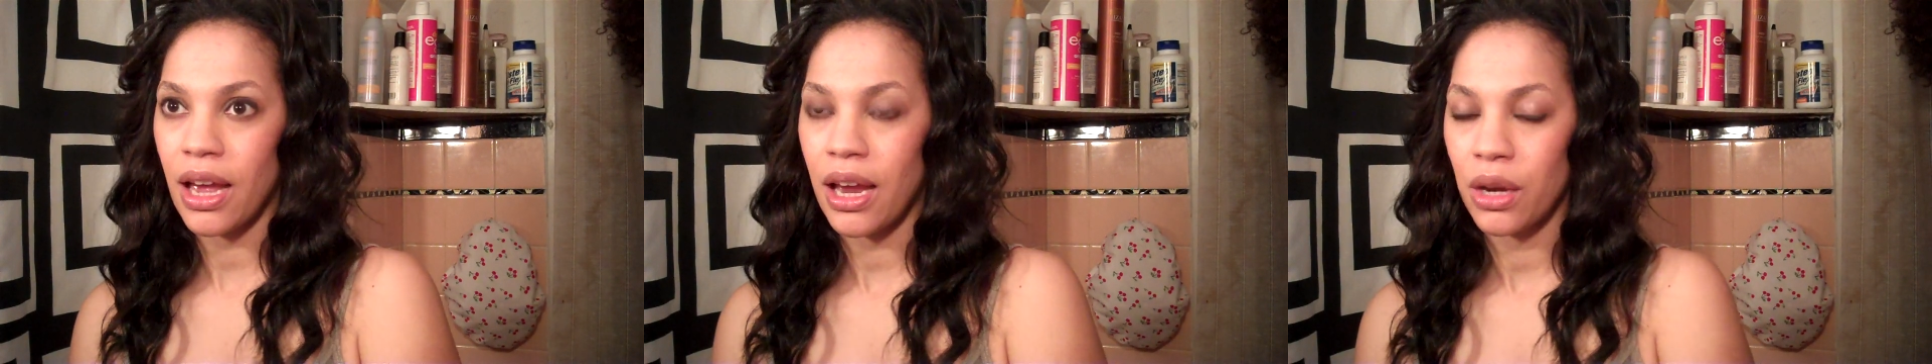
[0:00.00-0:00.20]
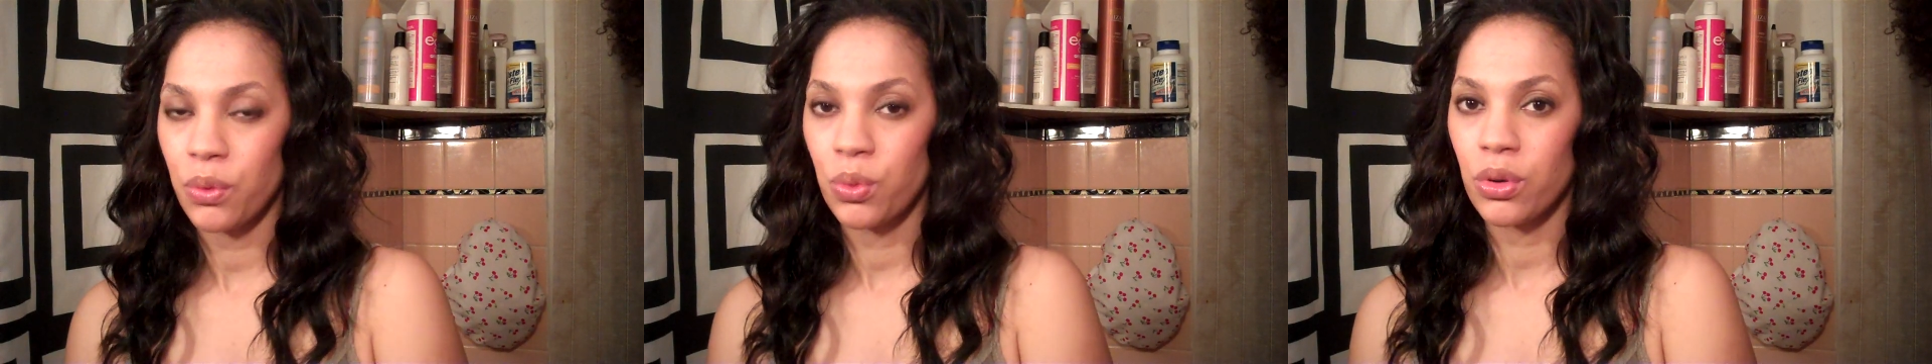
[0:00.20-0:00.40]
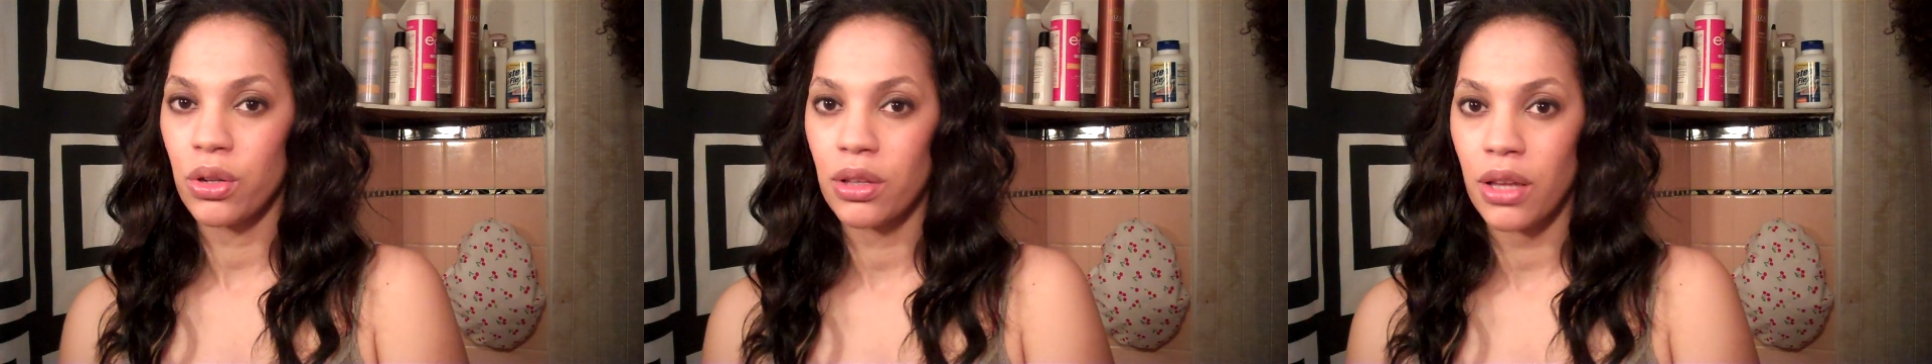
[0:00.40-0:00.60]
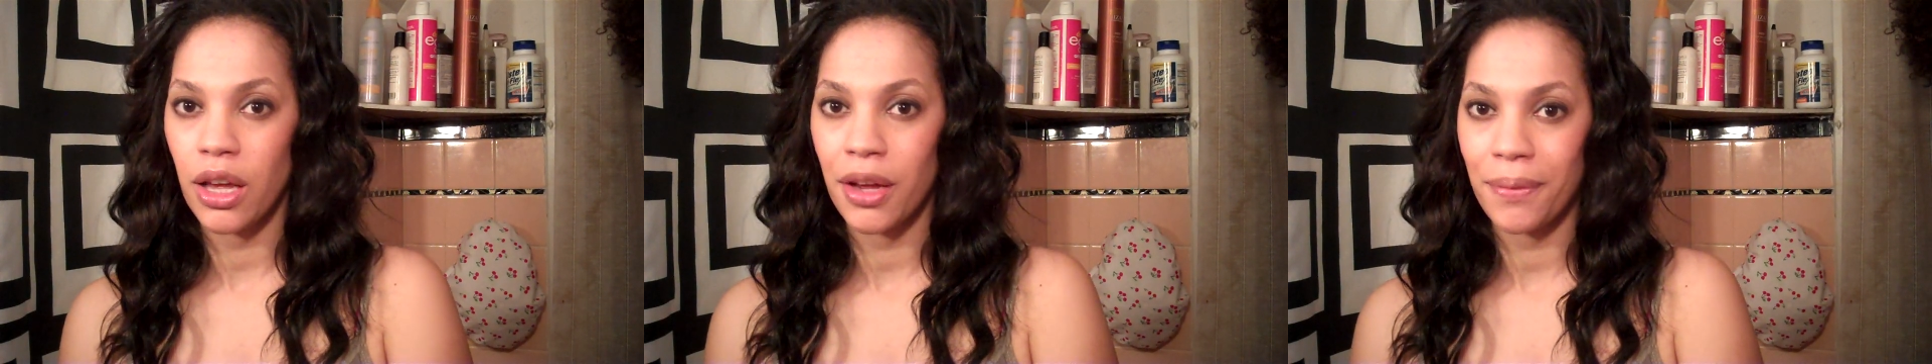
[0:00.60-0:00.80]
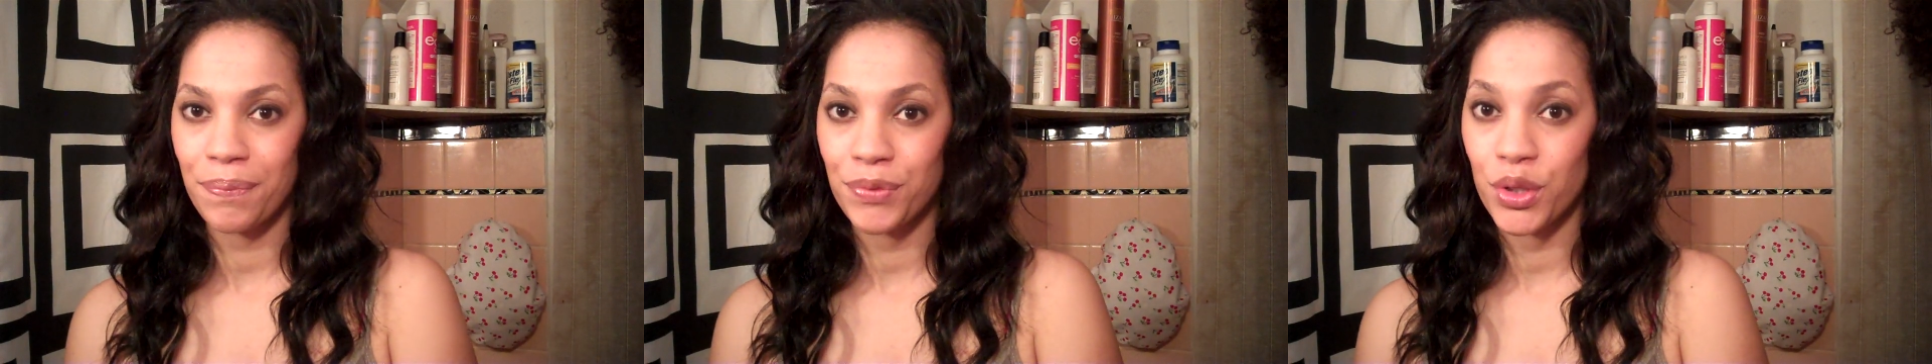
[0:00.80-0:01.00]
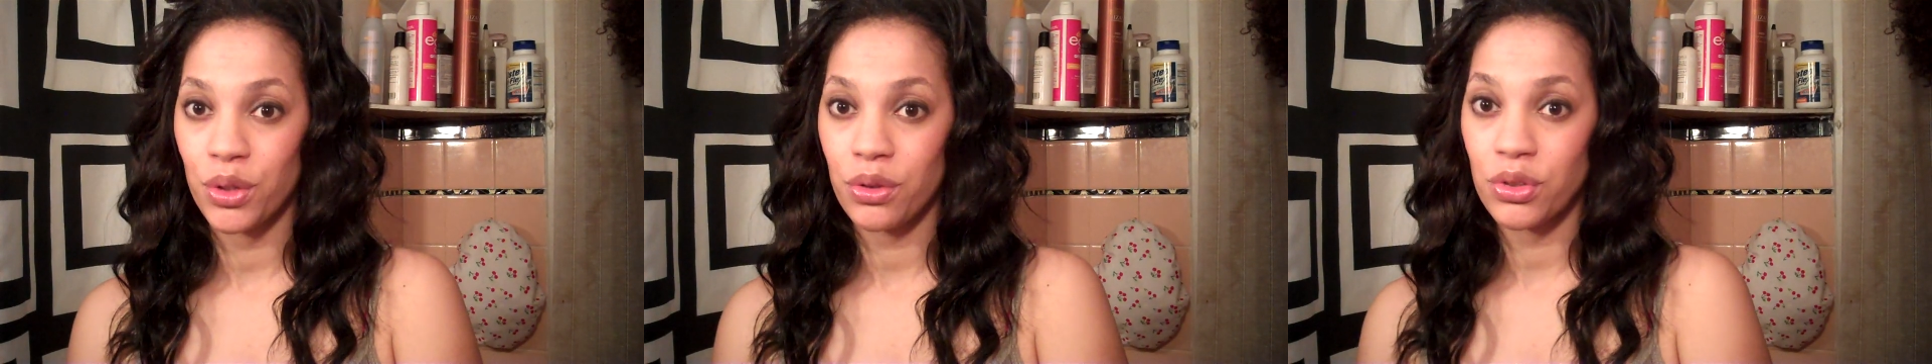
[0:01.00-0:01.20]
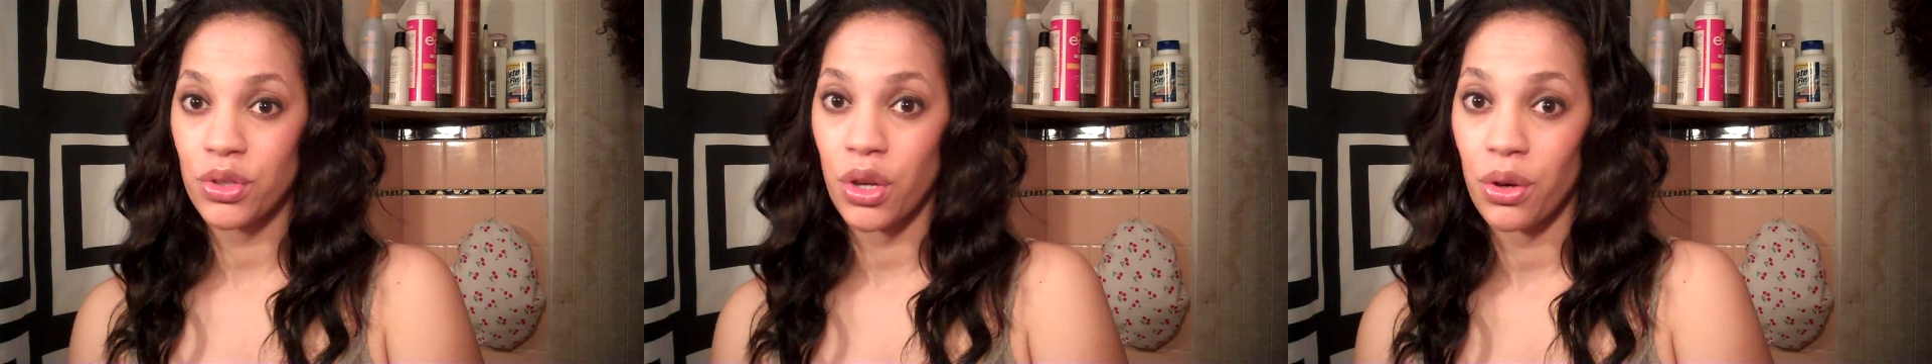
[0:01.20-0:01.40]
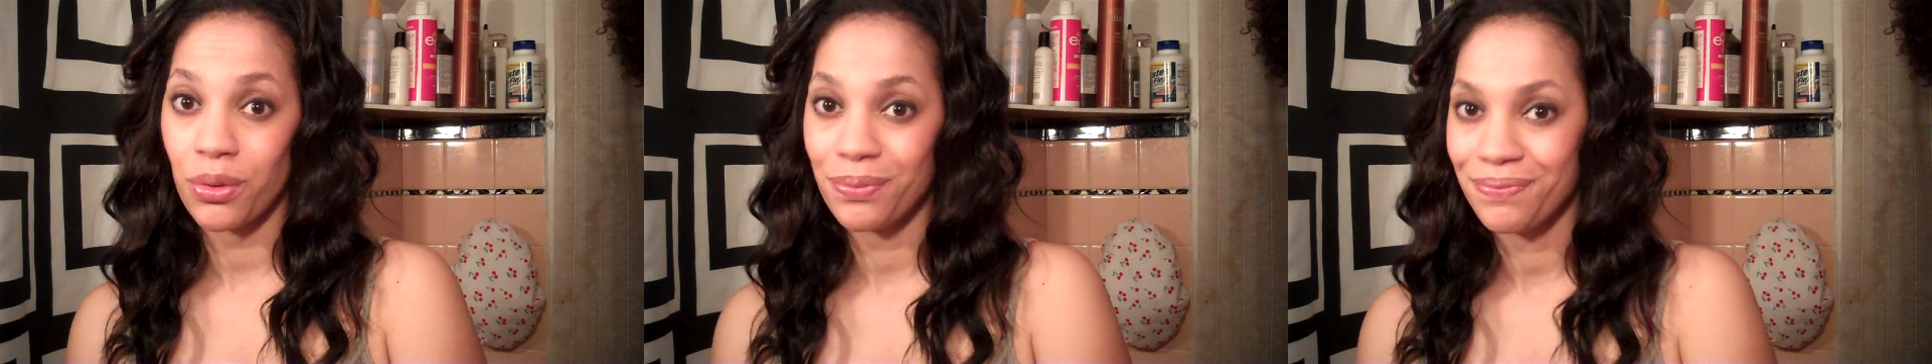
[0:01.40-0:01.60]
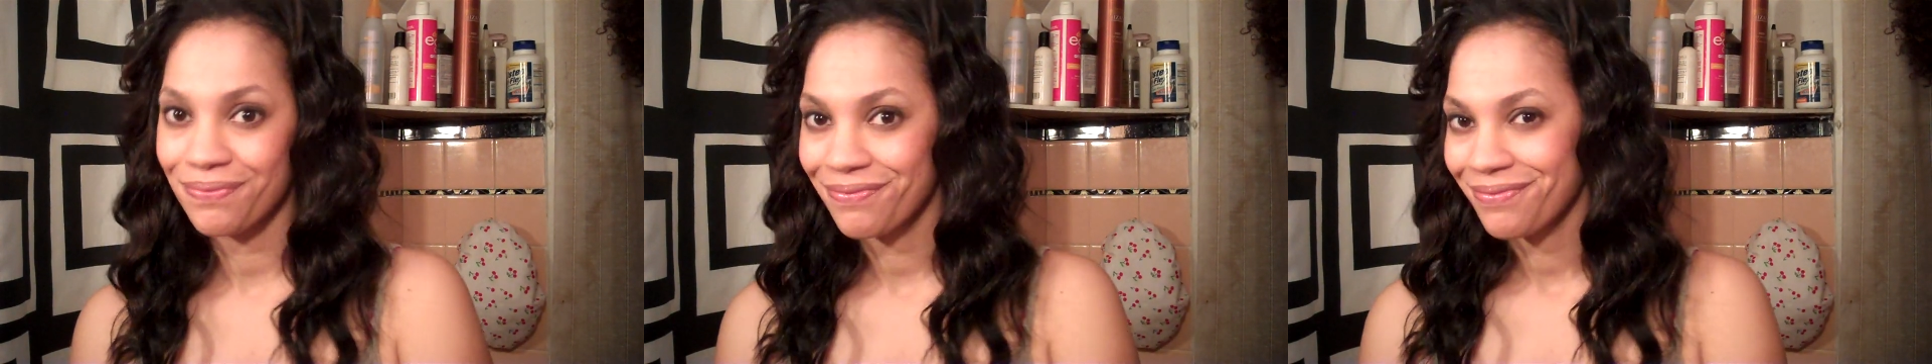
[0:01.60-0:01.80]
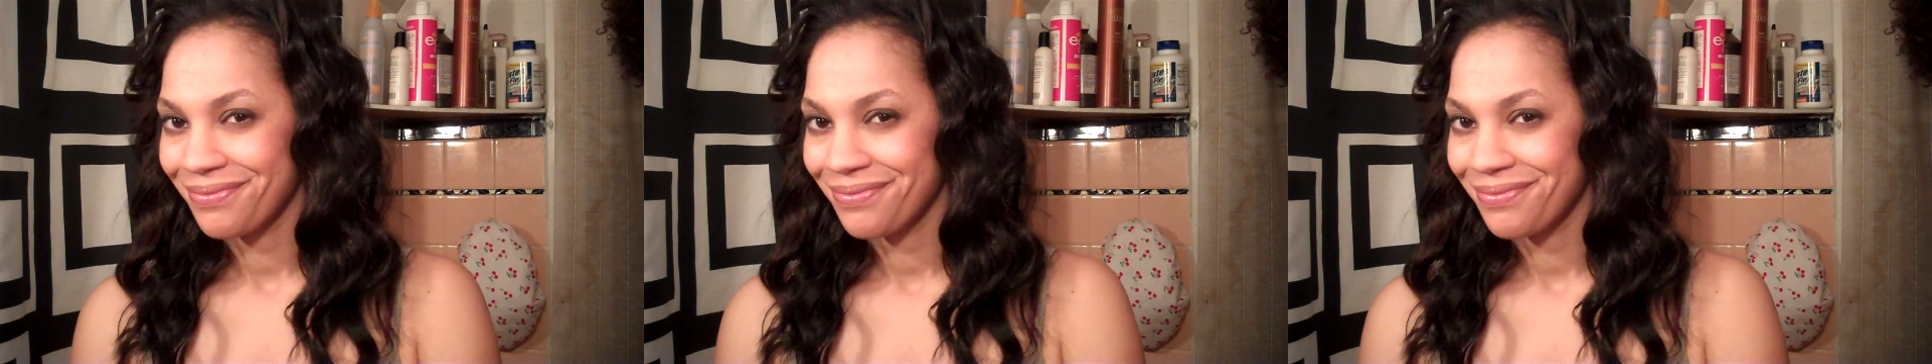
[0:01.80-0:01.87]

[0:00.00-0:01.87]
I will um, do so.